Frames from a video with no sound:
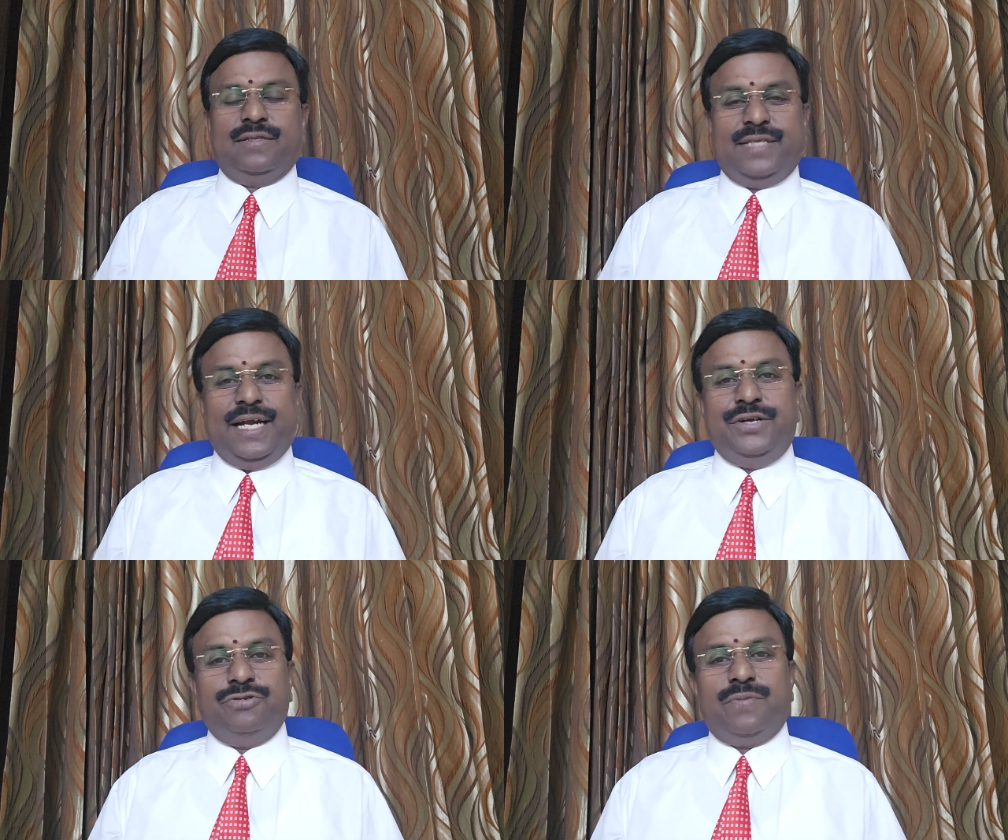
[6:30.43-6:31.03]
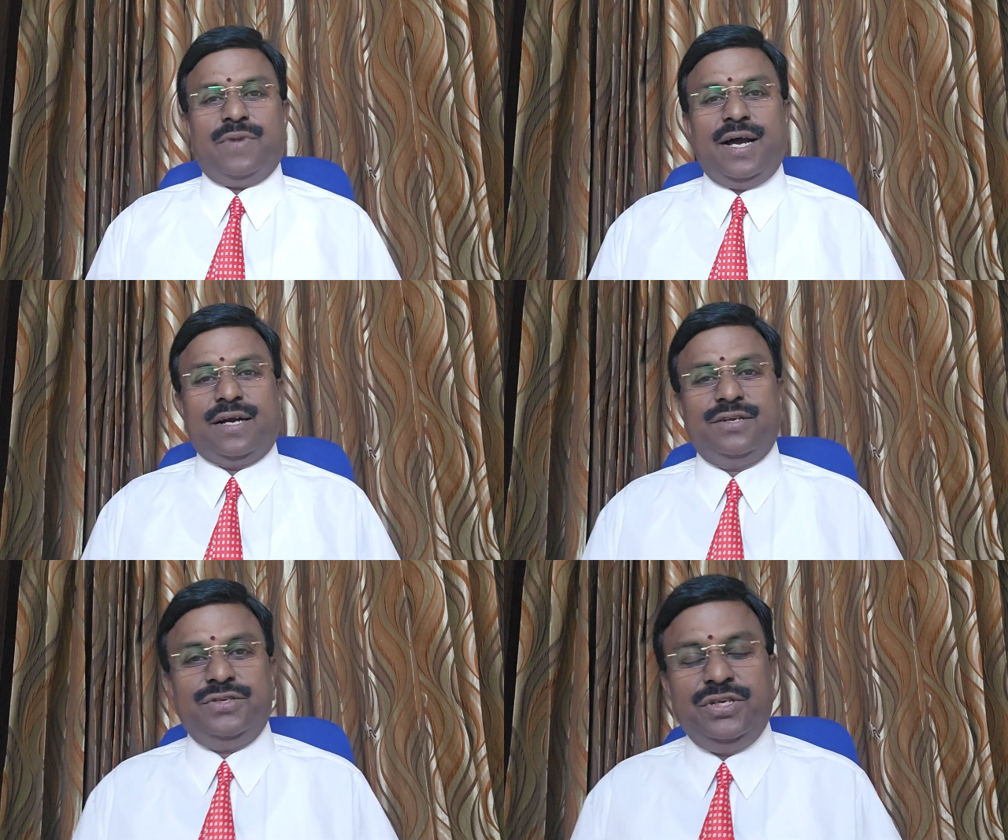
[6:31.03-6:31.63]
that your
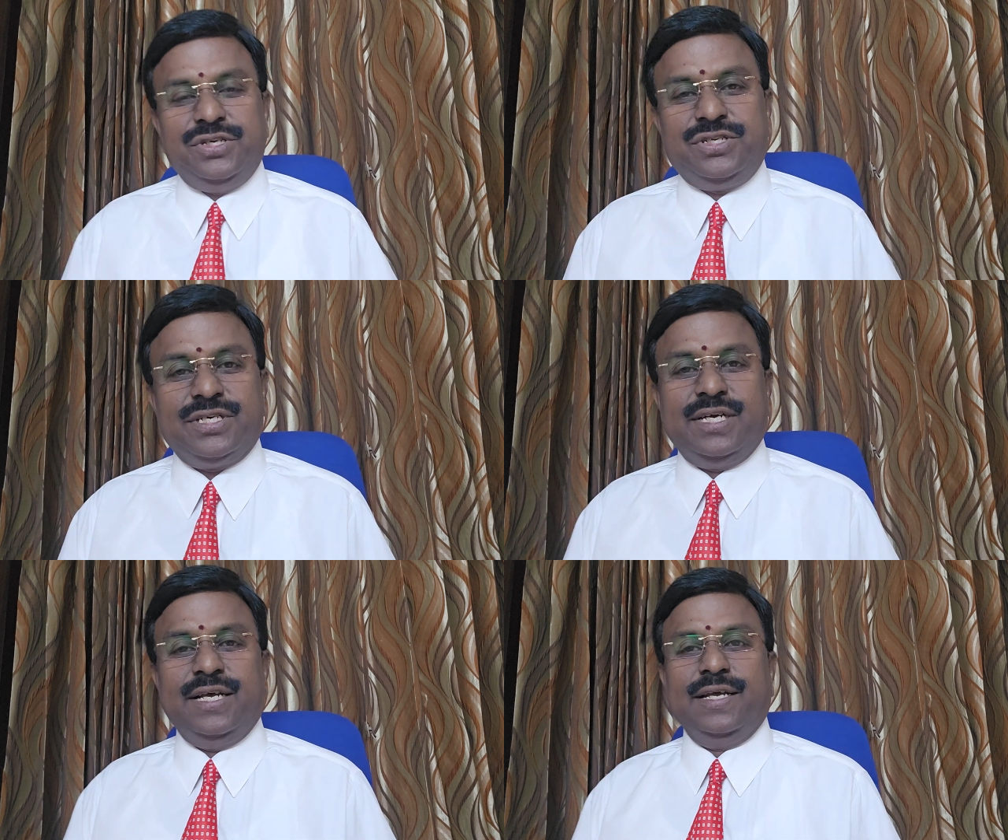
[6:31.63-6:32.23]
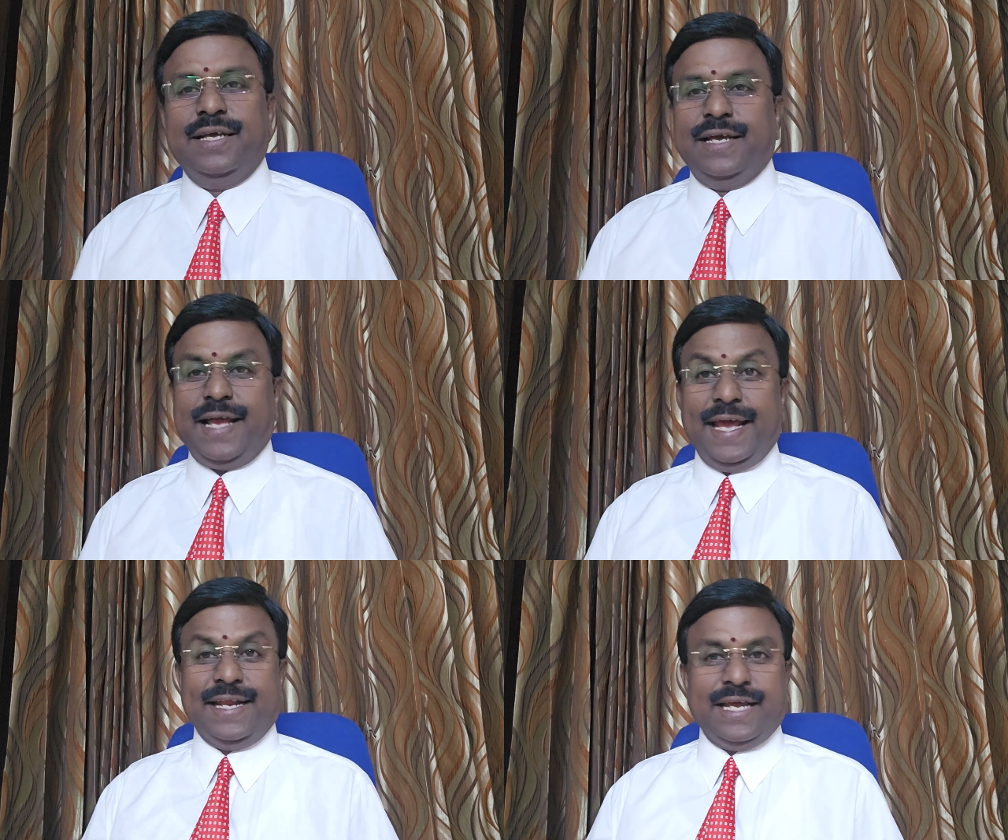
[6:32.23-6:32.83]
mark is registered
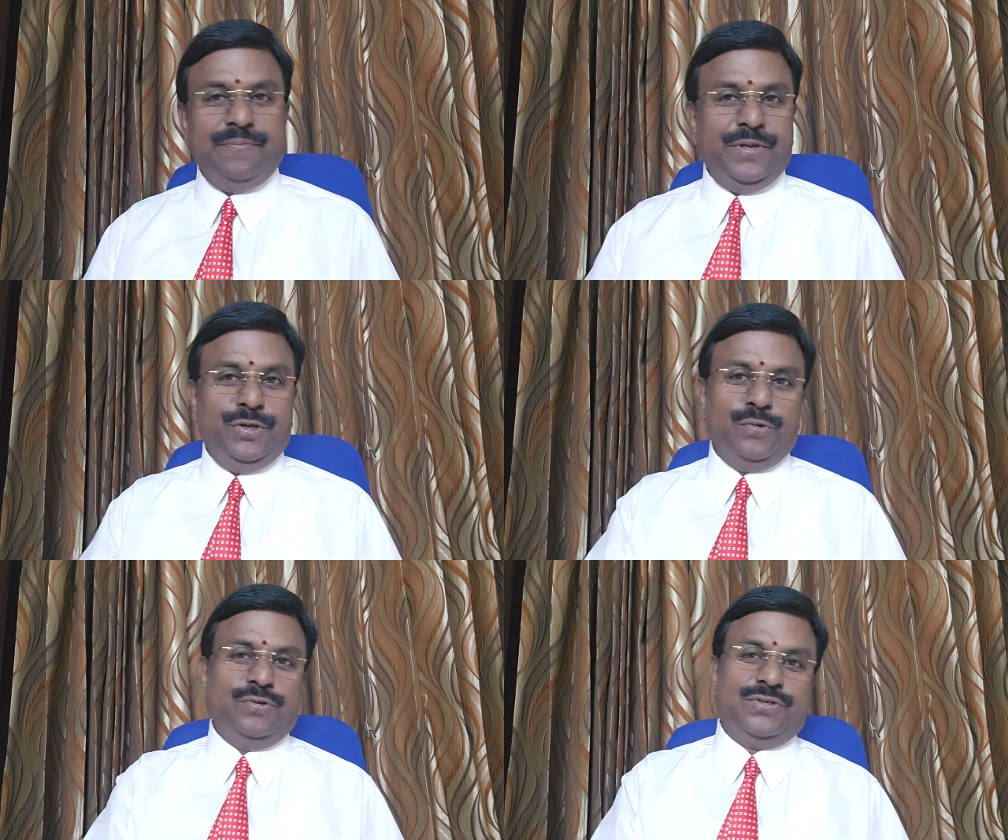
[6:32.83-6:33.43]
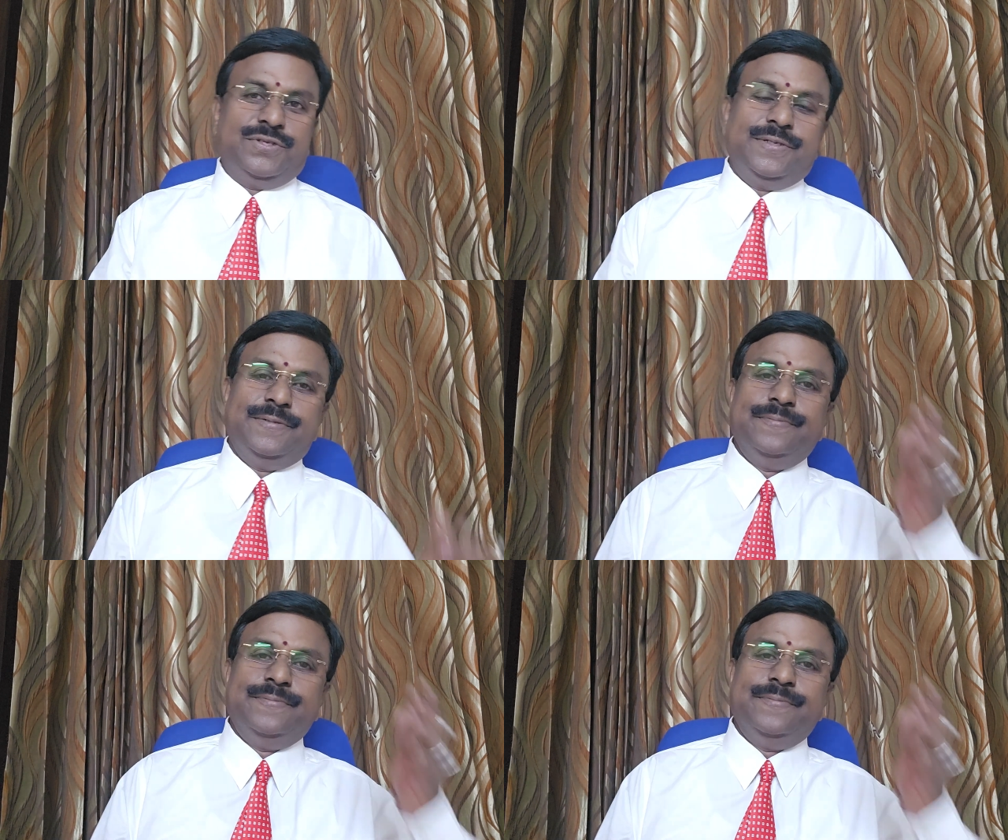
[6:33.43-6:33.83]
and can be used